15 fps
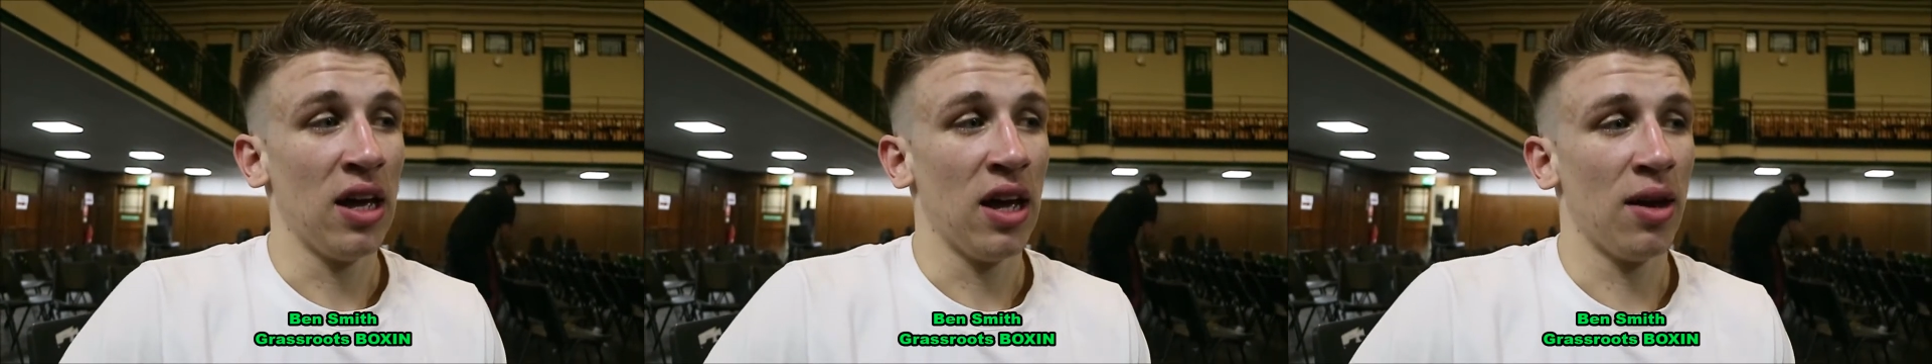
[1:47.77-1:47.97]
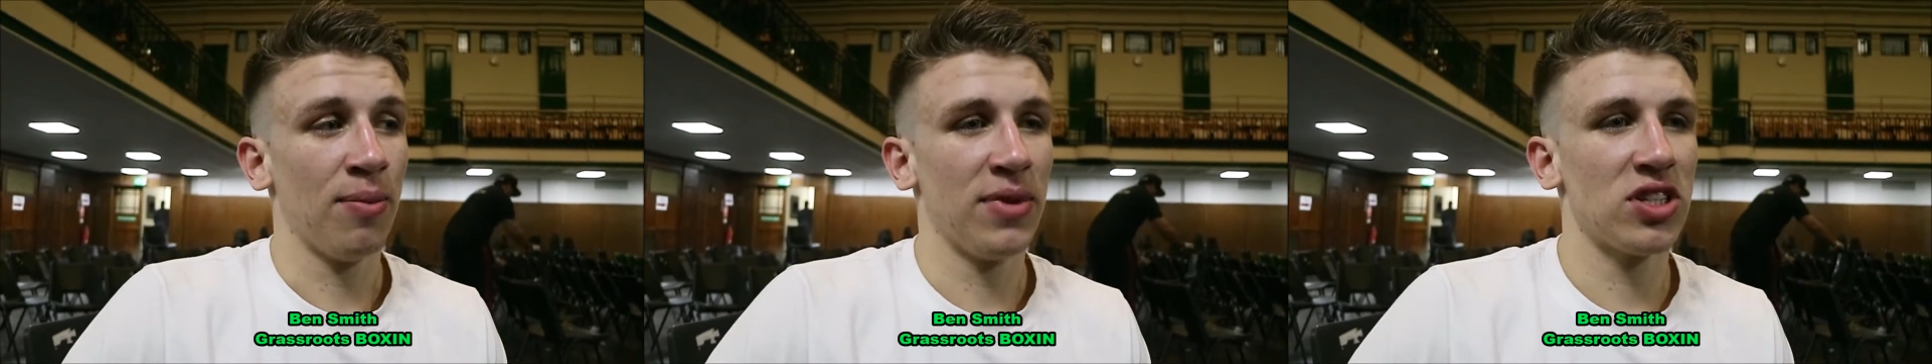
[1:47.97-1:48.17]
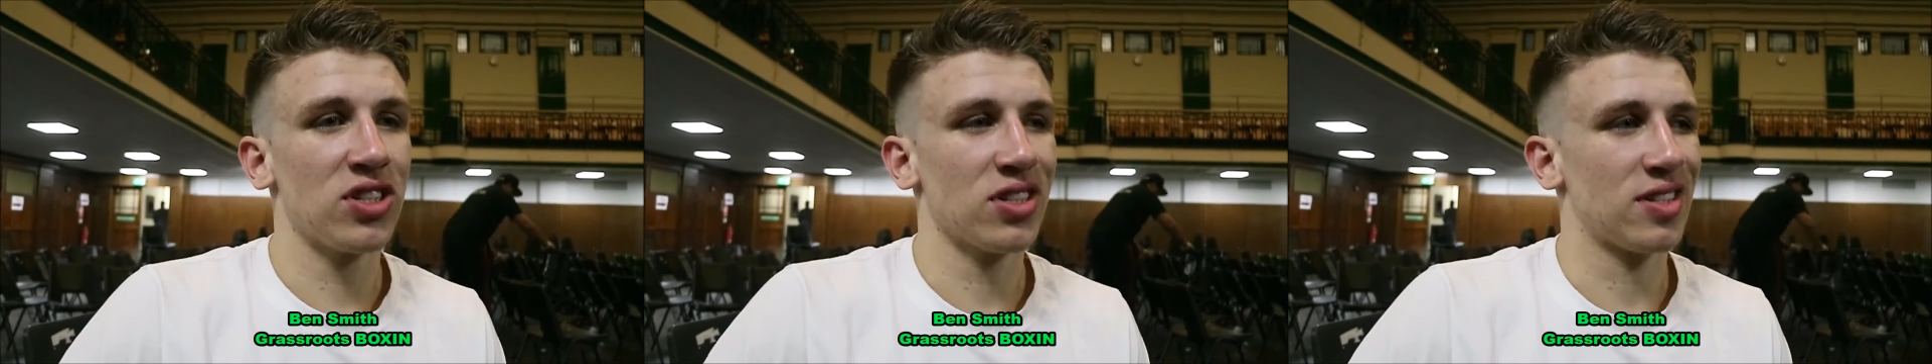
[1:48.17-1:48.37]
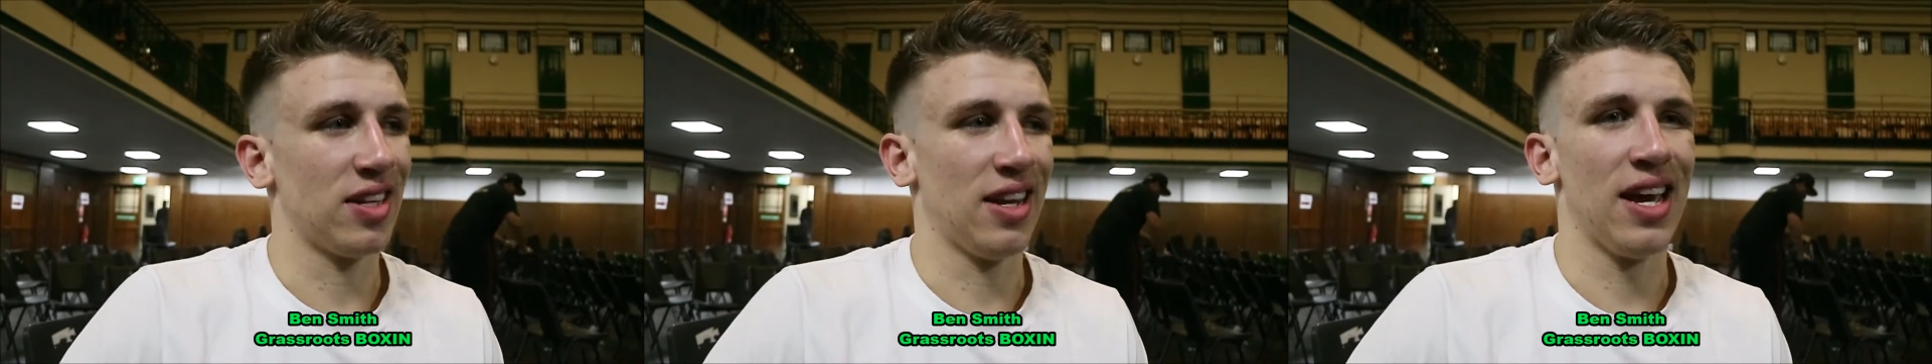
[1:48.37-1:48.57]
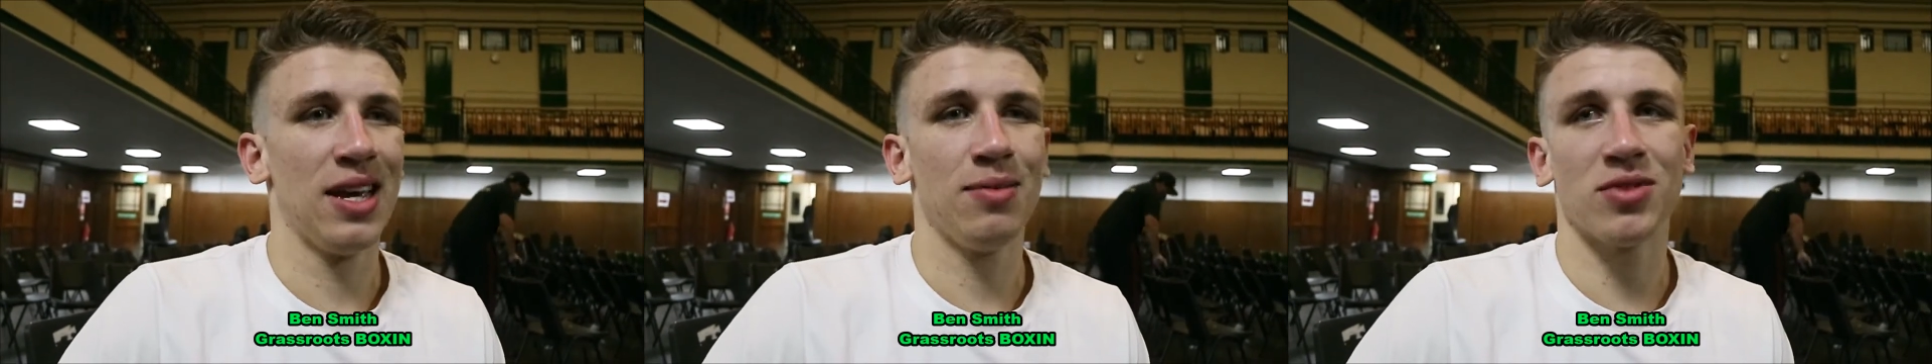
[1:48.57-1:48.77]
I mean, just the
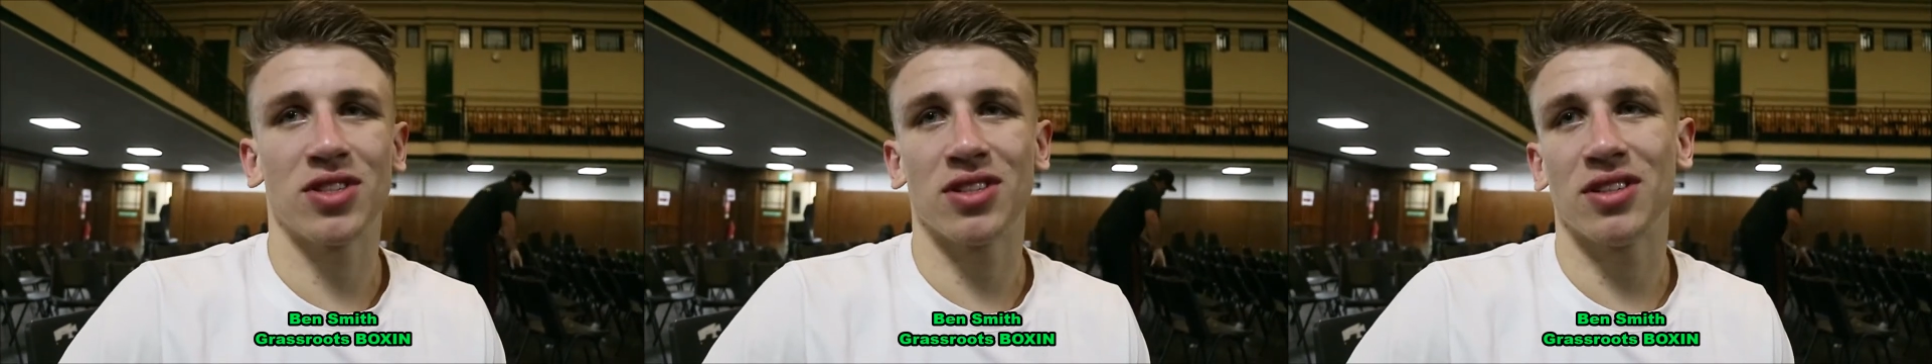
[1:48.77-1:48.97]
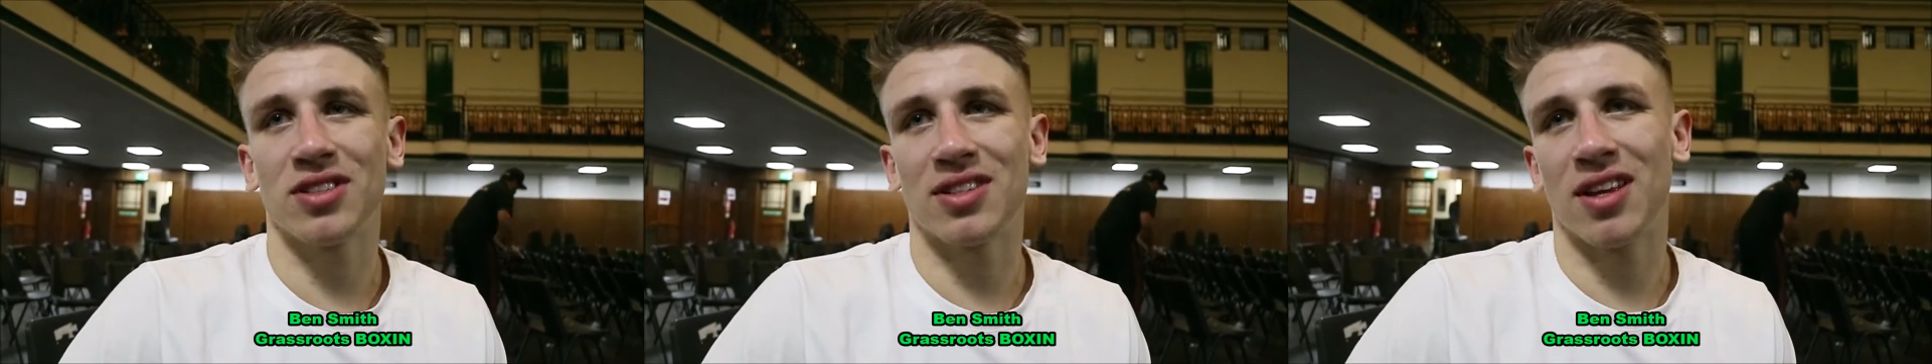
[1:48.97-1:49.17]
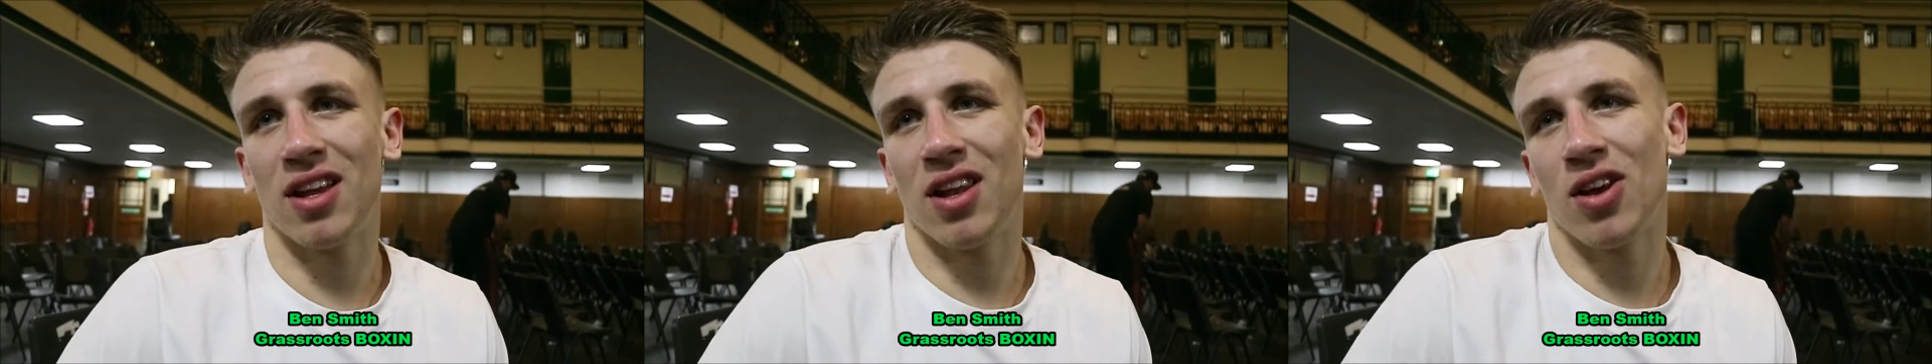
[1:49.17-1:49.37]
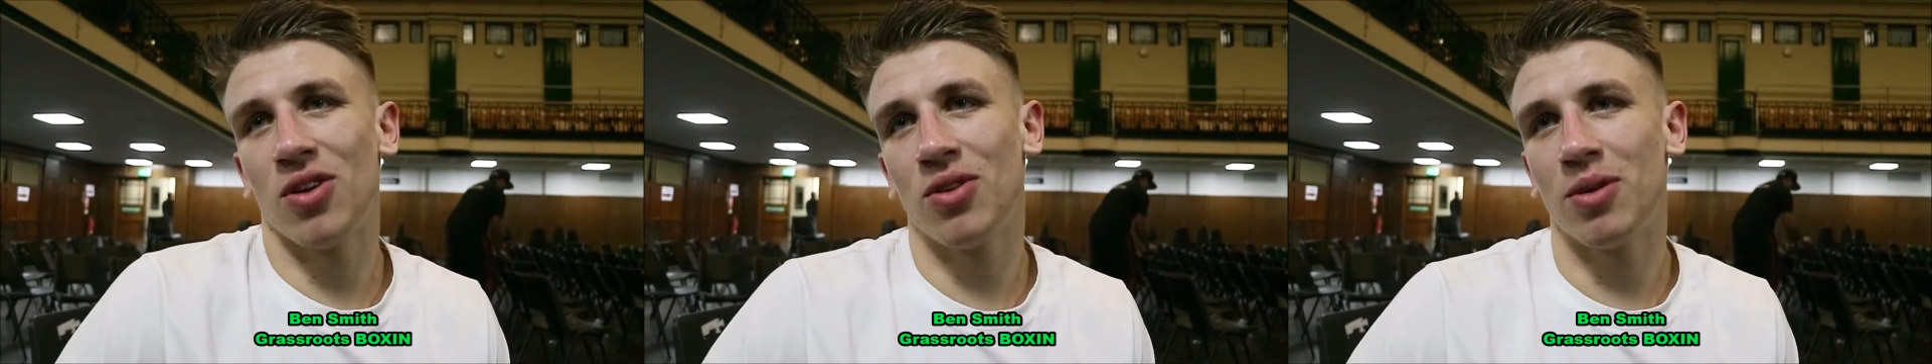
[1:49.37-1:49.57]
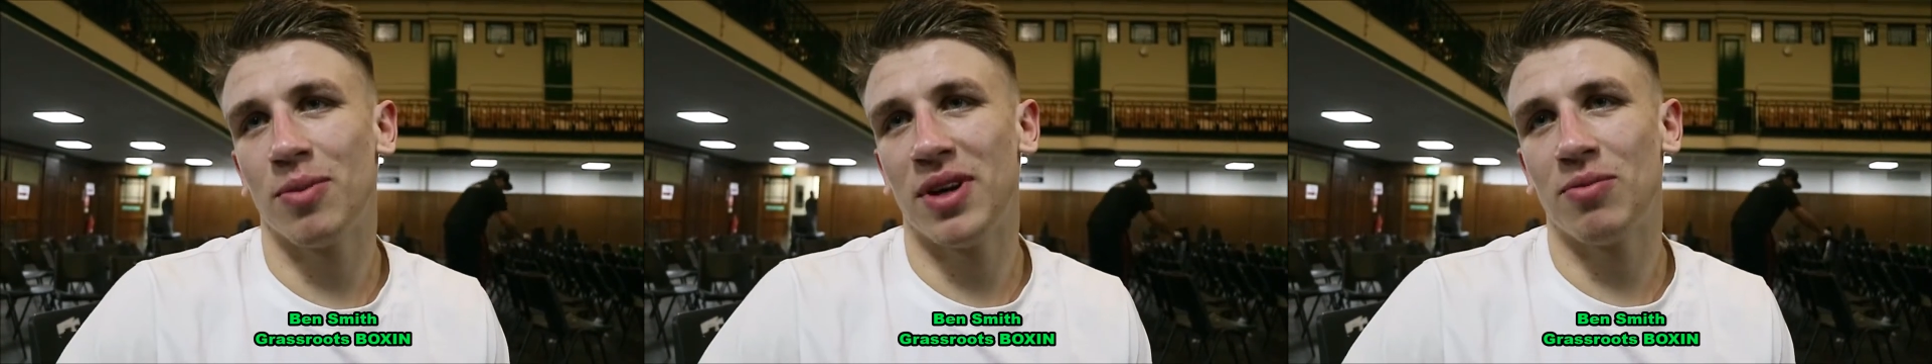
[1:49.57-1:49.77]
names is
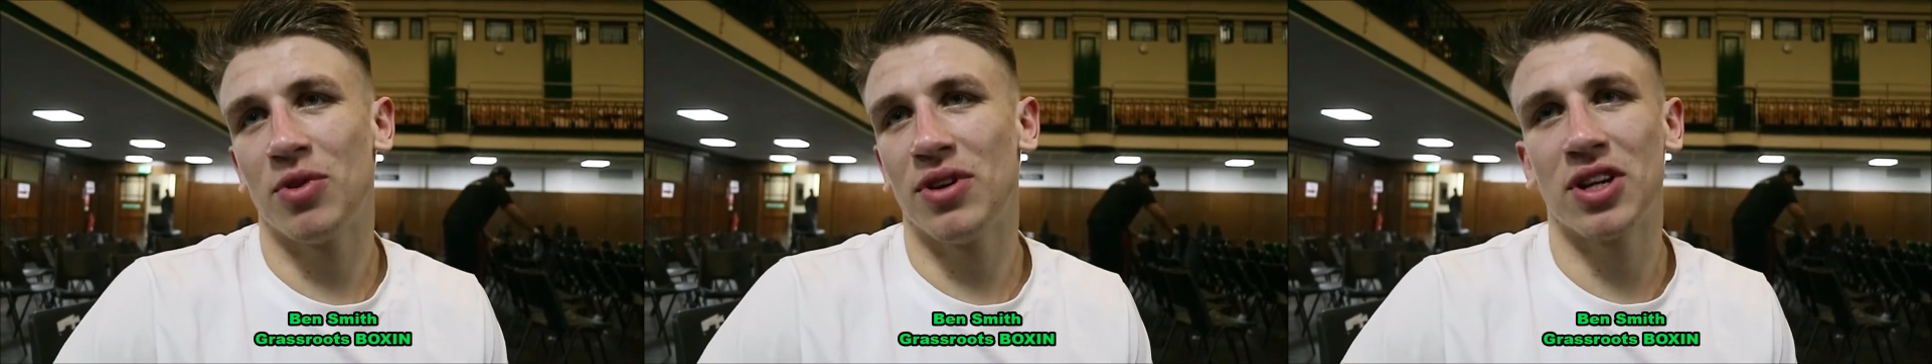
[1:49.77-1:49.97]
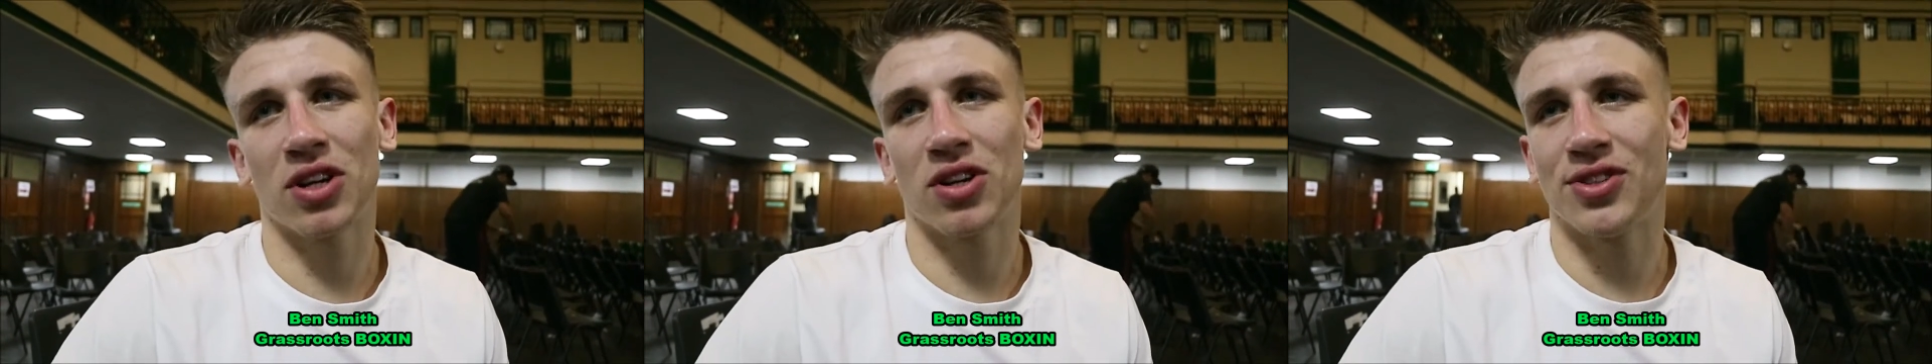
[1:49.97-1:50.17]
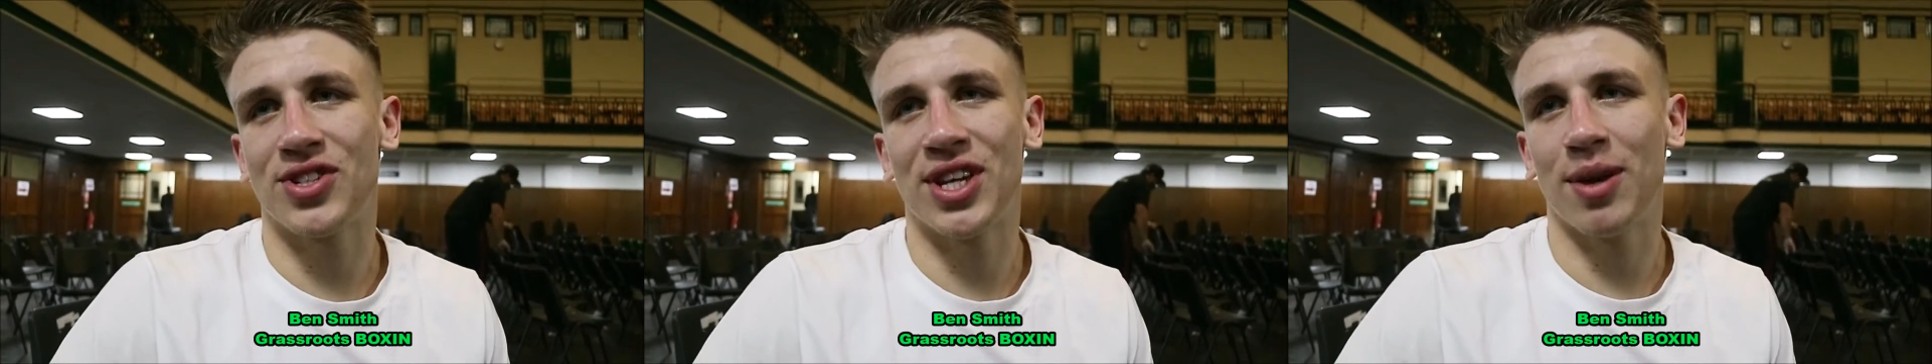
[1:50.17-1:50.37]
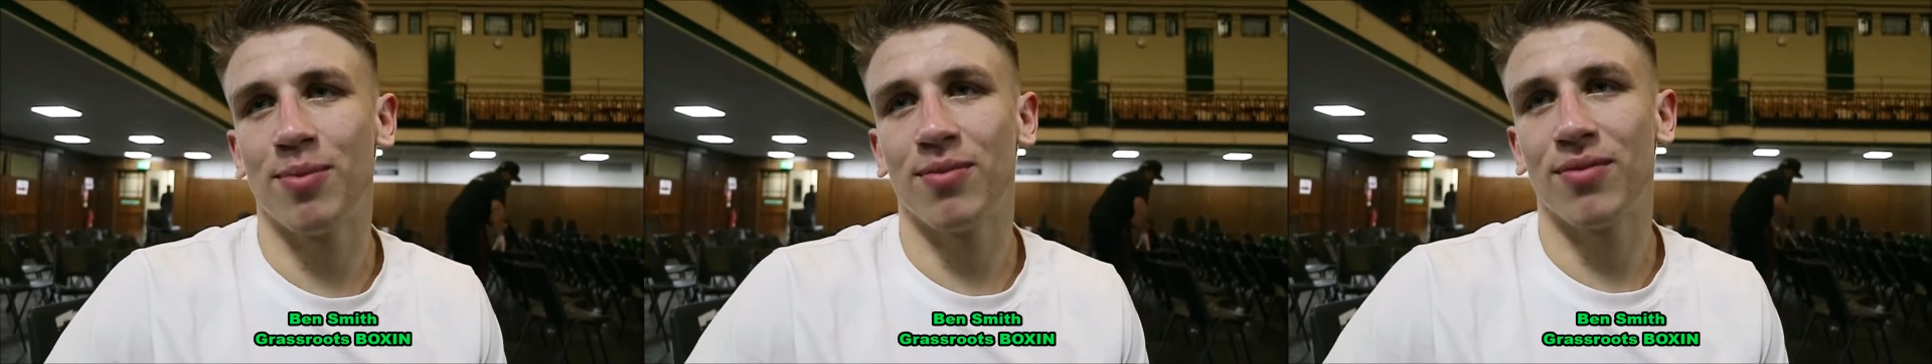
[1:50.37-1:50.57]
alone. I mean, we're in a good gym.